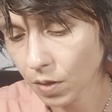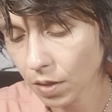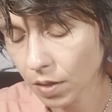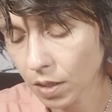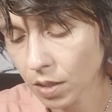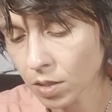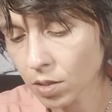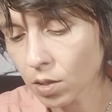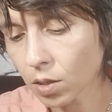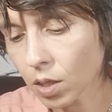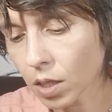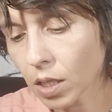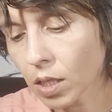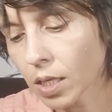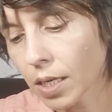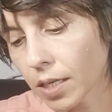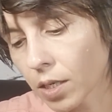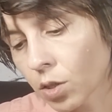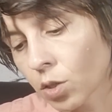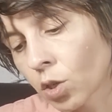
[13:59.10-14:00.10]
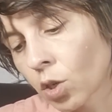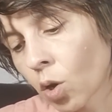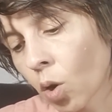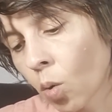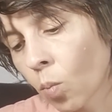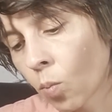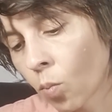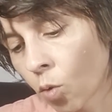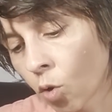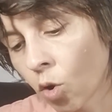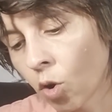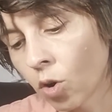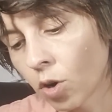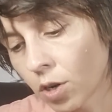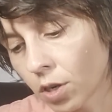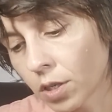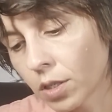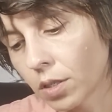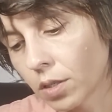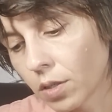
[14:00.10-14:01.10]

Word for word: It's looking like you know more